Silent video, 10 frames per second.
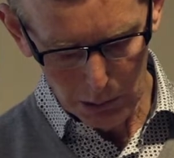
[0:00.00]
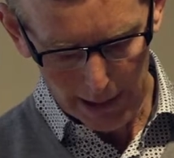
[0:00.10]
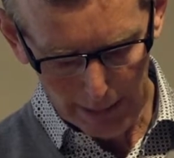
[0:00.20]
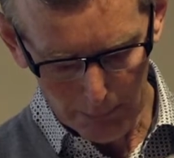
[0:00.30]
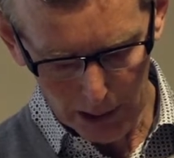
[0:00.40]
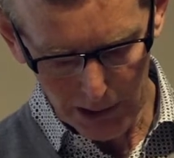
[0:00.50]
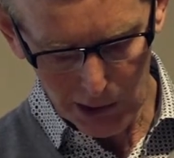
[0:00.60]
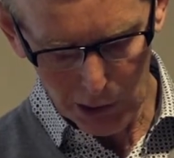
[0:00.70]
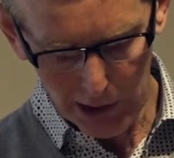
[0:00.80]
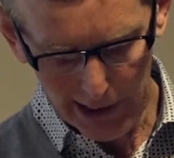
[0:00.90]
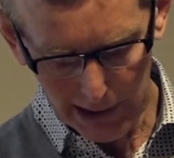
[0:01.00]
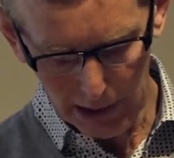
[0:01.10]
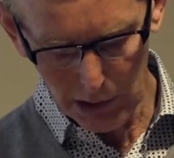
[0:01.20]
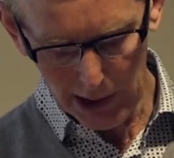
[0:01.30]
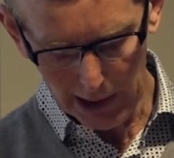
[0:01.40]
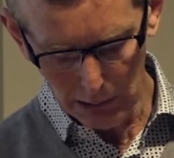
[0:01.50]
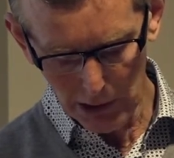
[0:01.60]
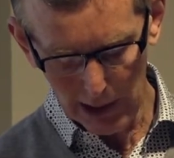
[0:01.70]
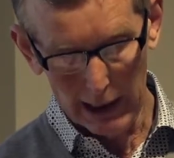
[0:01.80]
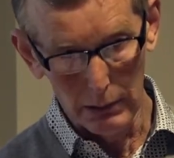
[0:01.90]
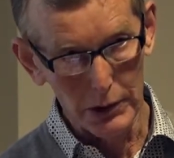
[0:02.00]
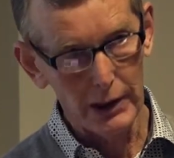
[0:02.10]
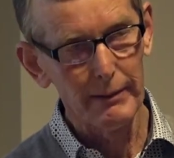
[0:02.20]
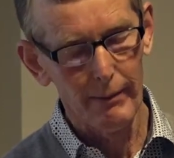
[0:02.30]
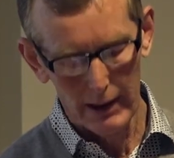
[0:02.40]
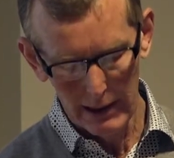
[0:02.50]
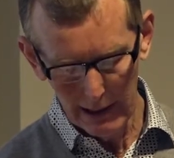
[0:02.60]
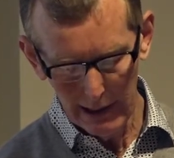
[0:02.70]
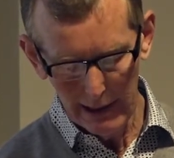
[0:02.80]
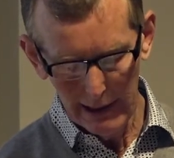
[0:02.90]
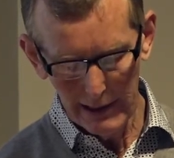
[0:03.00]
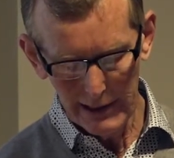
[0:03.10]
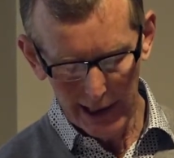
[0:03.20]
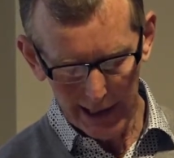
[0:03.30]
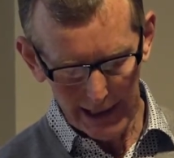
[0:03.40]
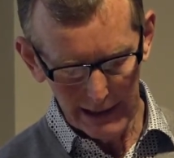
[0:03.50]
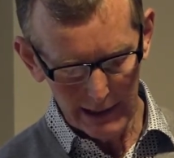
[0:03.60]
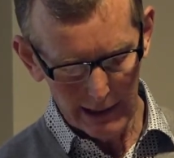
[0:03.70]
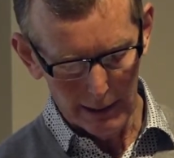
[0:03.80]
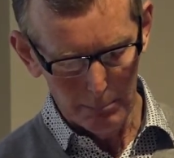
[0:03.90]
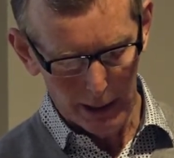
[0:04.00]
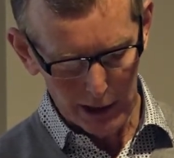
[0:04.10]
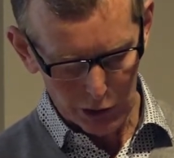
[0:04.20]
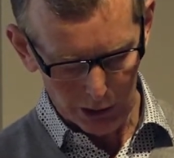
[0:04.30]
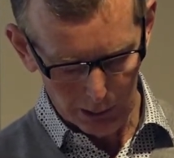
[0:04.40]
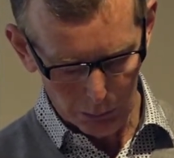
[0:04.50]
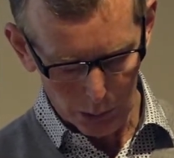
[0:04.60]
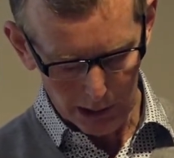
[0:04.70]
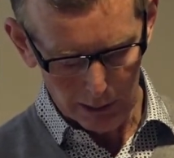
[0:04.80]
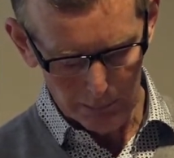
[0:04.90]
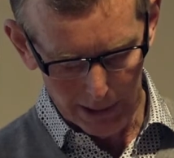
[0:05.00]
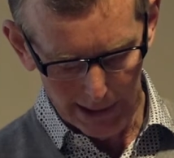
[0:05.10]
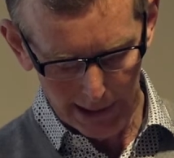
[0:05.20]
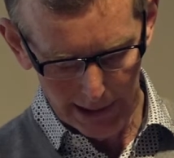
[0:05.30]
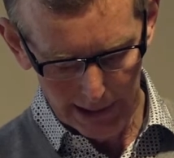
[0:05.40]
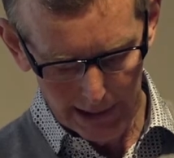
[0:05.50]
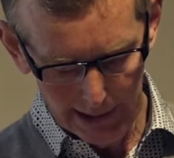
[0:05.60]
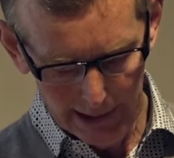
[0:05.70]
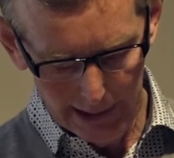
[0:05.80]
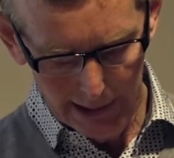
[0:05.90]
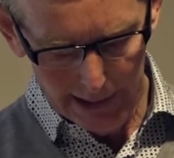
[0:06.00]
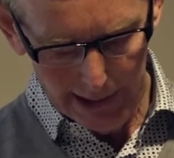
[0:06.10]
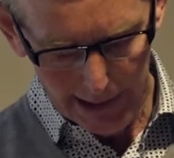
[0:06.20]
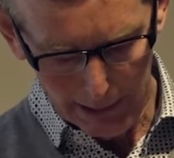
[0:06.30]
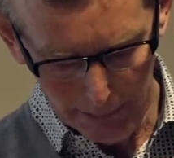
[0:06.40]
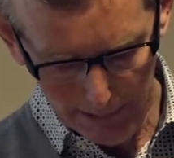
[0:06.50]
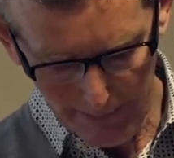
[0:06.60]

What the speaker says: help us to get our thoughts out. Stickies and pictures were the big help.